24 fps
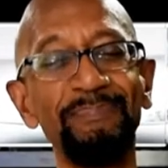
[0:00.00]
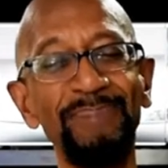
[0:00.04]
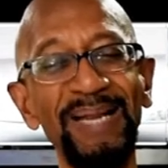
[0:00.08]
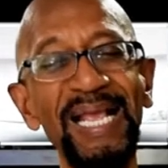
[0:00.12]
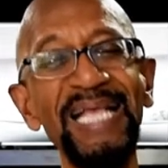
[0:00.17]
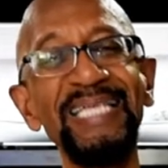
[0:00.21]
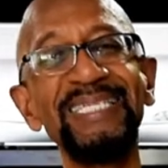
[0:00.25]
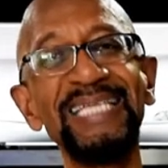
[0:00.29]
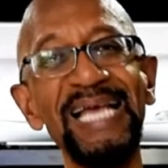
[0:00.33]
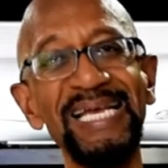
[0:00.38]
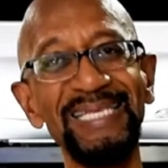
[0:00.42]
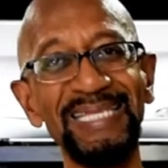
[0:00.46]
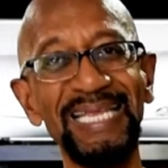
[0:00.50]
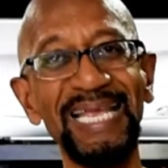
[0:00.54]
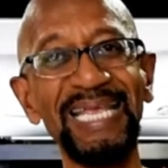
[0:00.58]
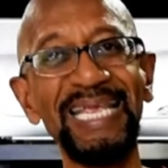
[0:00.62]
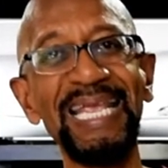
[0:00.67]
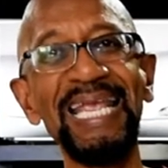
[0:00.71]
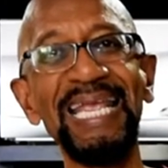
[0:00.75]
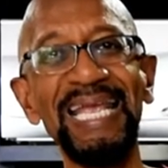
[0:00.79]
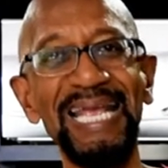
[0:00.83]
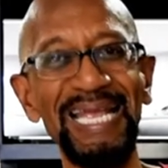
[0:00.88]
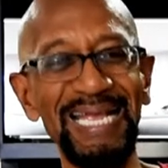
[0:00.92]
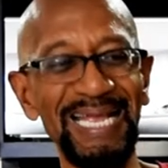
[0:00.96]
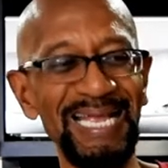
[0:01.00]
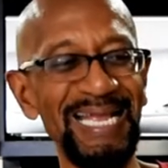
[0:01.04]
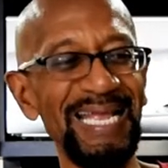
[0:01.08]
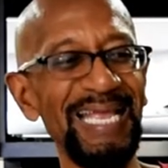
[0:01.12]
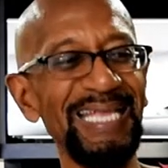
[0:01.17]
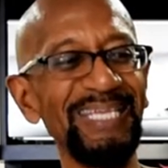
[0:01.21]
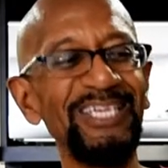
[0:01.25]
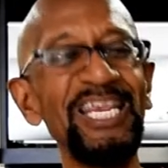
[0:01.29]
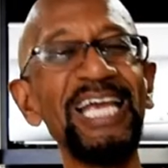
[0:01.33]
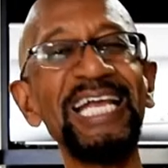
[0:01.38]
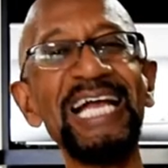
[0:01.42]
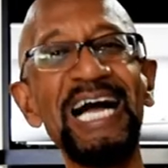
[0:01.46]
placed at the
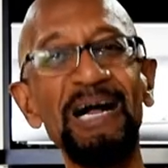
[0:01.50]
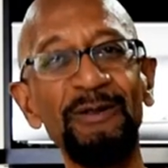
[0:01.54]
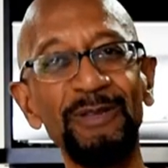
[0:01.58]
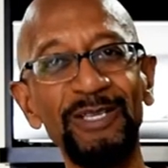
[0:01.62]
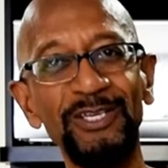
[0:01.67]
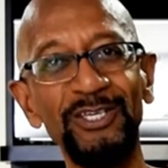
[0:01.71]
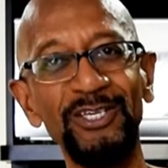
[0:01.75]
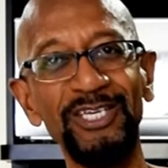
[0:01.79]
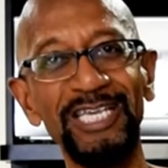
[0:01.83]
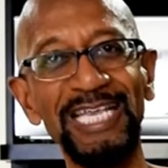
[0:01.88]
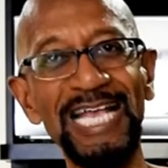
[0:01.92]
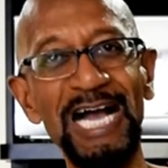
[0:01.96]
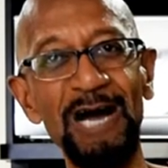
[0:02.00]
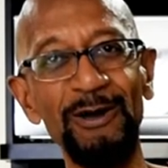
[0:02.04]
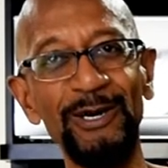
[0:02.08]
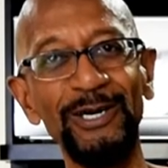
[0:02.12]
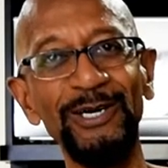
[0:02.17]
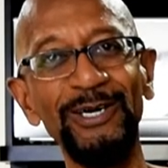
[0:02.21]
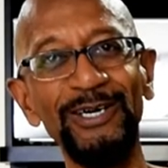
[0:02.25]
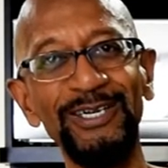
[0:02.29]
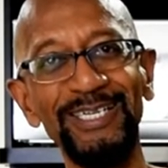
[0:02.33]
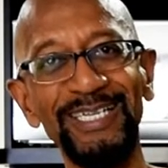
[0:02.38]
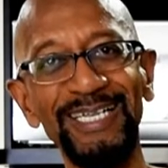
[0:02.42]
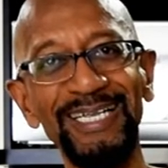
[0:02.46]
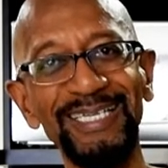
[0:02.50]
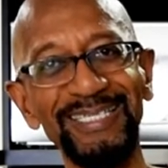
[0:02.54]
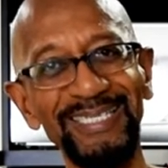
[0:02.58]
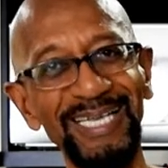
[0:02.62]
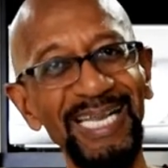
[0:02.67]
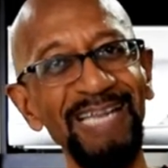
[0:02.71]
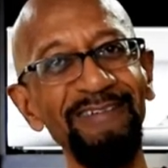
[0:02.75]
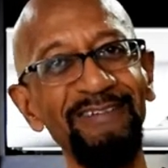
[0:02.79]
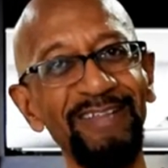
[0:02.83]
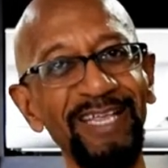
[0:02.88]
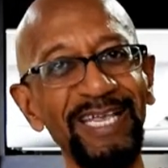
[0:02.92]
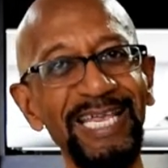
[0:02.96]
checkout counter, so
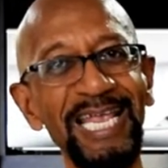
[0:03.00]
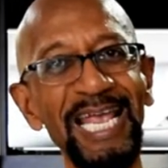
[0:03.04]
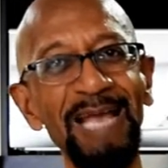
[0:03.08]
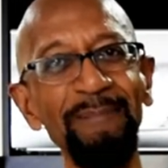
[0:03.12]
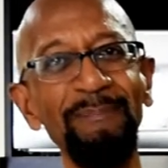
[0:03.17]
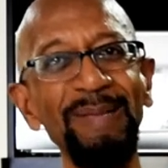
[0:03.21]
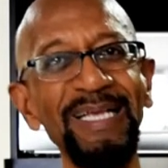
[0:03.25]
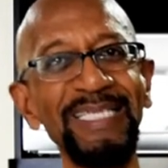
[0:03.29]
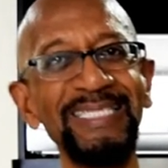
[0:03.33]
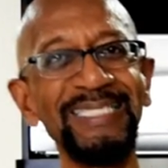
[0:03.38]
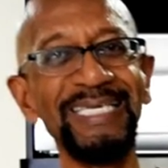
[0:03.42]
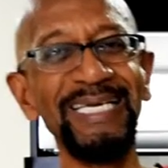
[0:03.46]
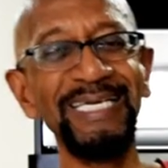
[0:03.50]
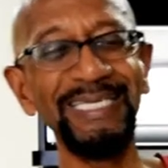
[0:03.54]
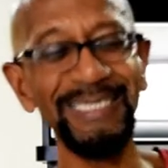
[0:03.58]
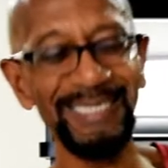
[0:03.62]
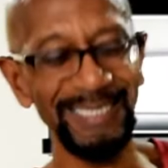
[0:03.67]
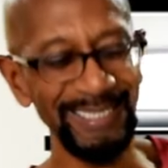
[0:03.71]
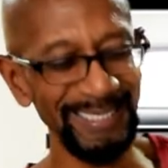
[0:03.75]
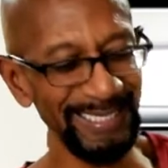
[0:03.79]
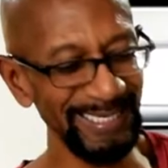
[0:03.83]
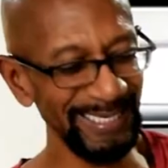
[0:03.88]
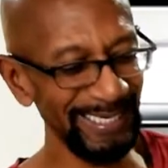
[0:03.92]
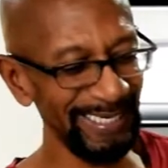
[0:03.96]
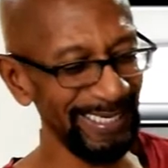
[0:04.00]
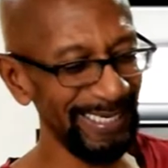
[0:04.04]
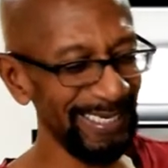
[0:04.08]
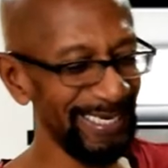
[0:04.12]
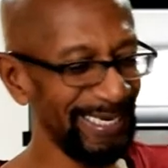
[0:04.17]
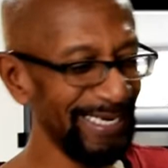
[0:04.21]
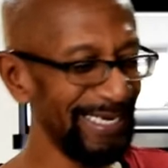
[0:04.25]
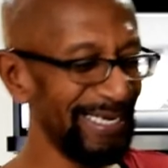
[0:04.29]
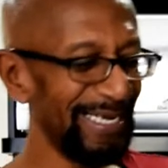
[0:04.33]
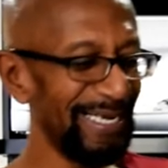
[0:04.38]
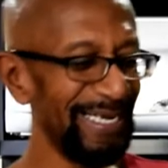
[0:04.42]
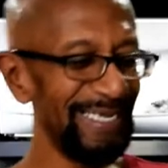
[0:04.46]
you can't miss it.
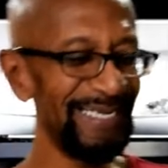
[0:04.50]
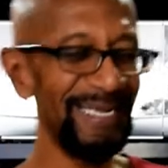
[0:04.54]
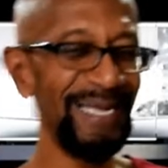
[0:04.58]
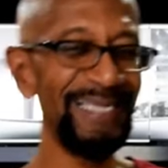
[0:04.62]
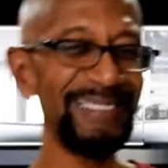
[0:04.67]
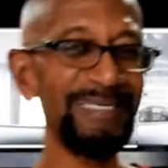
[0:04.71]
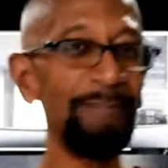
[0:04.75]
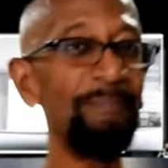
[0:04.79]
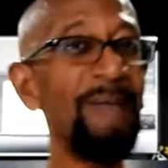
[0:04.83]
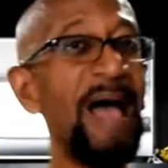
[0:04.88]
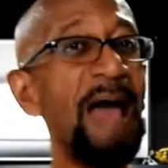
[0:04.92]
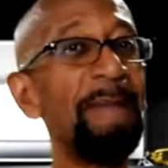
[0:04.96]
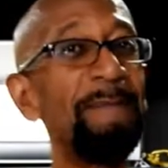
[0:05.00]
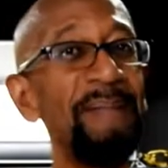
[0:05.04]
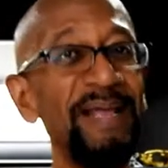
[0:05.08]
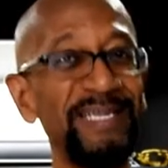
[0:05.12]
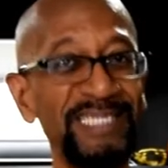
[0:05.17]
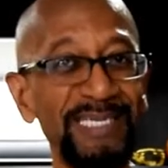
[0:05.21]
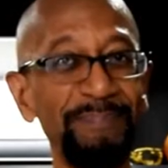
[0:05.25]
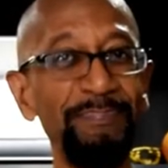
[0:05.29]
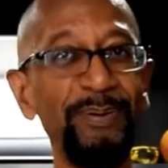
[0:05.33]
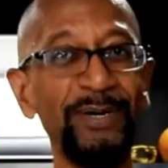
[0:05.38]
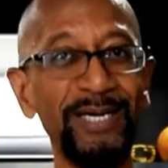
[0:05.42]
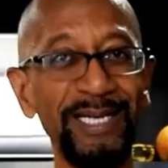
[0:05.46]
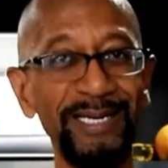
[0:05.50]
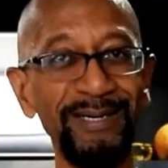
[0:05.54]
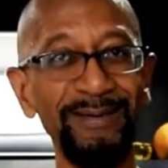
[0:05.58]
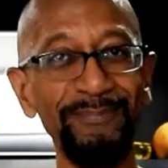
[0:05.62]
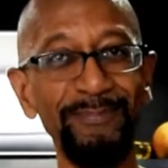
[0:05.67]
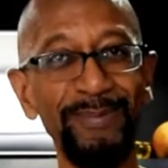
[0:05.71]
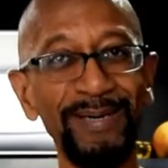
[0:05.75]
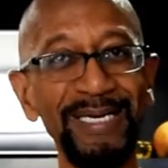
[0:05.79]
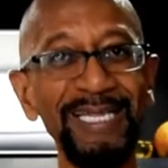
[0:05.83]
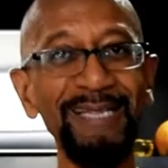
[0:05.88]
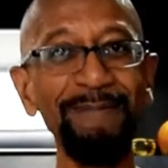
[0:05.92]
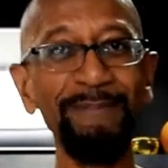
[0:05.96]
It's a bad place to put it,
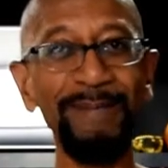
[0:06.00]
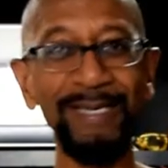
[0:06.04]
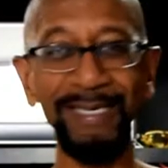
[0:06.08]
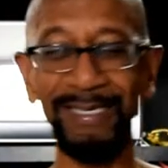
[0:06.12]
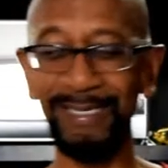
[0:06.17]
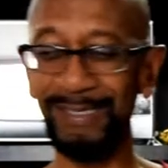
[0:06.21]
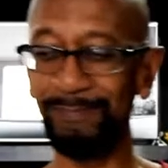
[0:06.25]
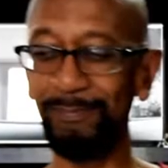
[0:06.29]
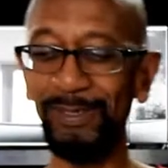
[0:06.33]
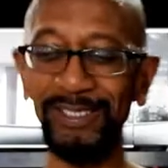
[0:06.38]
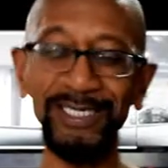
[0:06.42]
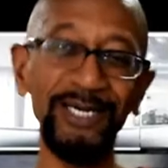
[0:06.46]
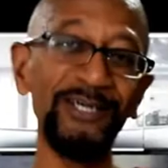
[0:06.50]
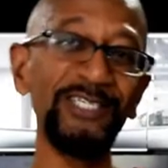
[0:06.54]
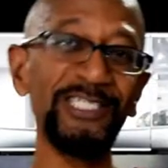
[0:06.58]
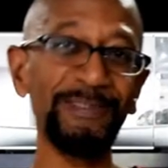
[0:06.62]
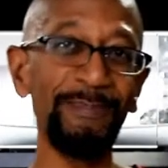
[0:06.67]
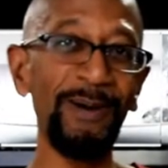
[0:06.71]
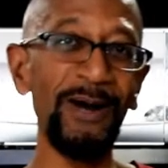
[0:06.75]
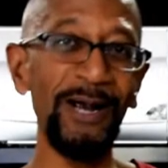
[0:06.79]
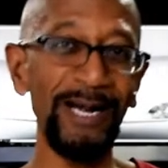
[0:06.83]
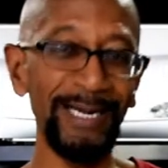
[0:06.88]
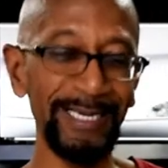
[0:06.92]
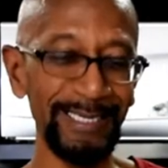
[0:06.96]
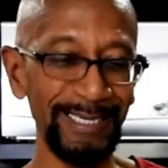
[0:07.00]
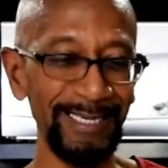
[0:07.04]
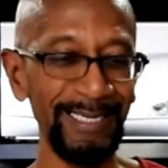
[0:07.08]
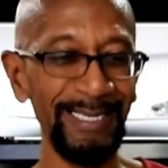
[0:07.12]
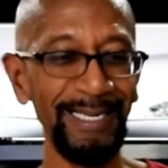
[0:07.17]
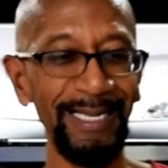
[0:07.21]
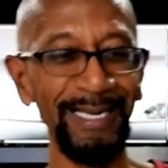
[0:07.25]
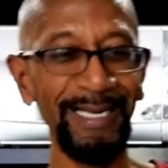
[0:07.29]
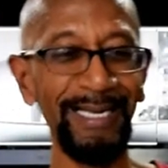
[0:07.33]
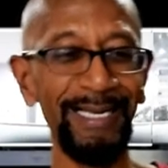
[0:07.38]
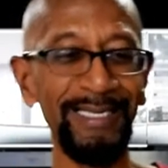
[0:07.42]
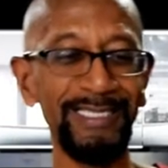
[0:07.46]
believe me, but they're smart.
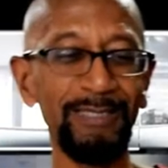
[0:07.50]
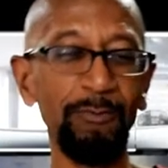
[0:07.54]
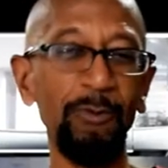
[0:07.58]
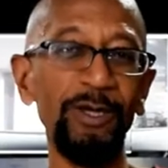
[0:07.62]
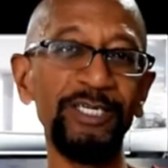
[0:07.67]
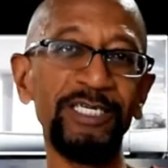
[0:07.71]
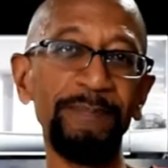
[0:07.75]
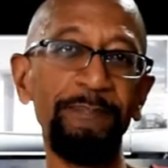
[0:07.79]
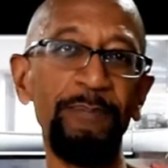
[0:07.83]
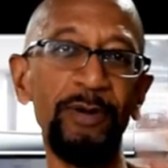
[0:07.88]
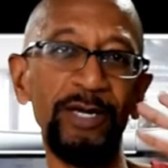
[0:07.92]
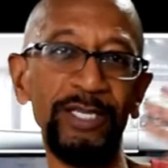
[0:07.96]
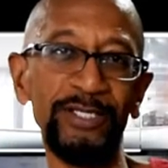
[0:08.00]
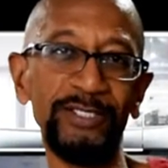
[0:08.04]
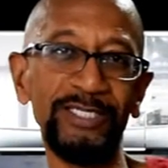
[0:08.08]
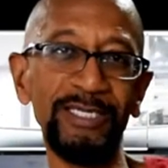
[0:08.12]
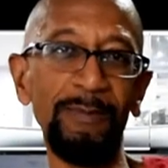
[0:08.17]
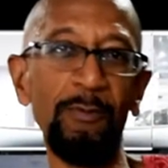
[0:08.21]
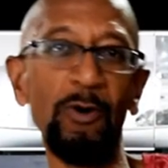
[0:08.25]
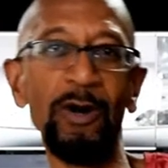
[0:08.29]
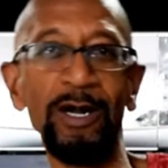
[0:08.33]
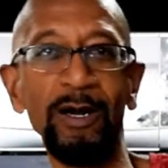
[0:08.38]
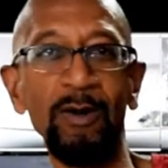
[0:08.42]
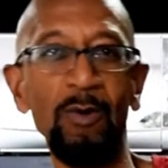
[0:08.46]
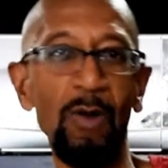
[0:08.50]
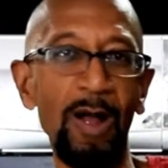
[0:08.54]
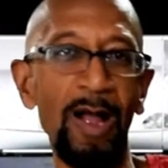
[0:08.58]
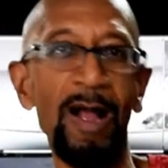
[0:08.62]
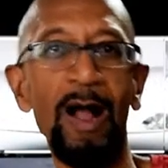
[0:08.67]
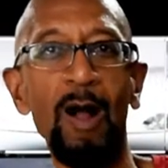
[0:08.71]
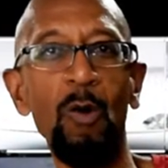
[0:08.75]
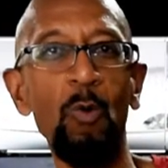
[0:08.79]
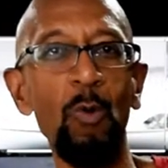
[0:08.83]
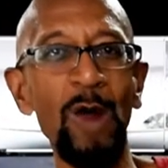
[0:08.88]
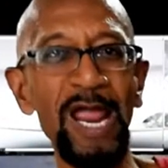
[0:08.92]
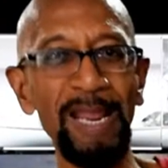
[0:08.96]
So we should put it somewhere
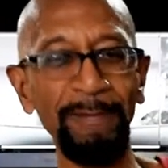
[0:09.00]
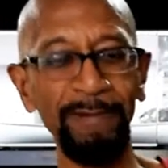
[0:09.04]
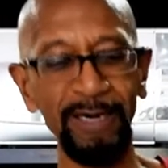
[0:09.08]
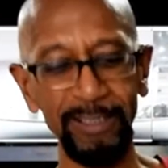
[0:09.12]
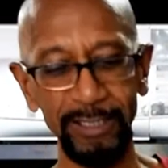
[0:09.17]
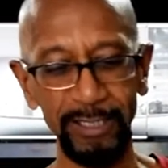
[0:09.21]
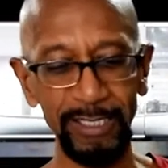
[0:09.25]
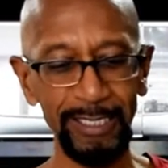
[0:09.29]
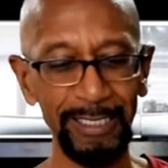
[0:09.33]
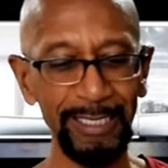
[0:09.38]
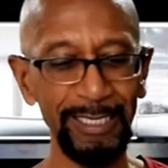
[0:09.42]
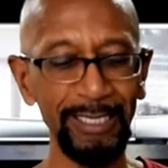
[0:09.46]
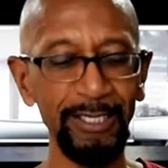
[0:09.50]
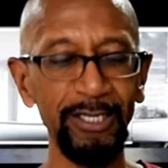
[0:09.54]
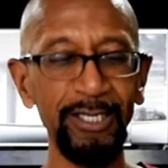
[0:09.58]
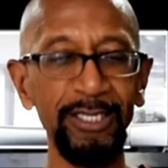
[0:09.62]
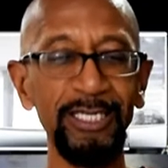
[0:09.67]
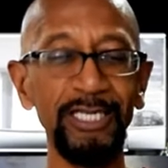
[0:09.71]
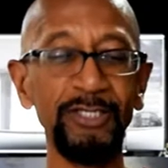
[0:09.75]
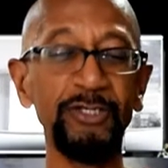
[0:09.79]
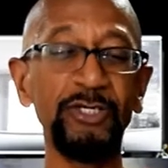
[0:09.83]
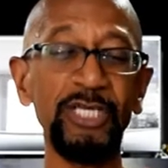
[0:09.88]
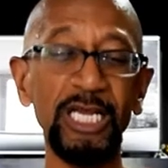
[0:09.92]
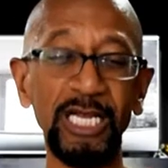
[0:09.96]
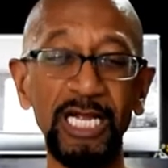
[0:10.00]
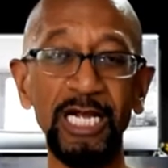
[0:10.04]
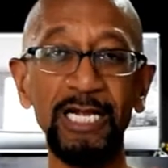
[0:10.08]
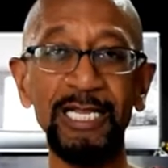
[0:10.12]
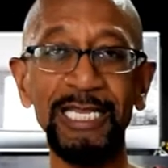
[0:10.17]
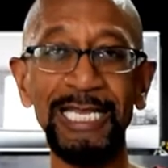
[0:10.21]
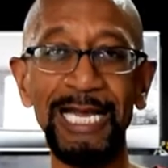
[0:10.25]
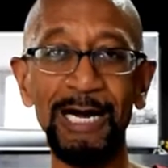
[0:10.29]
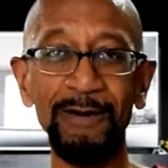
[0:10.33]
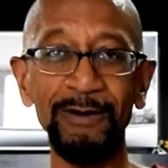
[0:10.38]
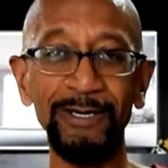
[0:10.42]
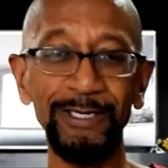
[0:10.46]
away, but the checkout
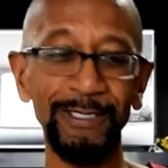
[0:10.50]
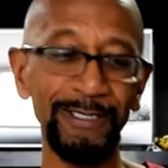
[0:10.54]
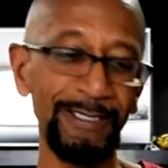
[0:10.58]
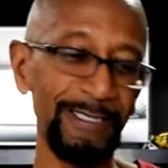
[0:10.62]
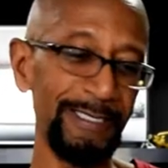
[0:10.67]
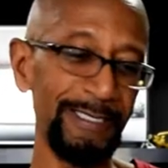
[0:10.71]
counter,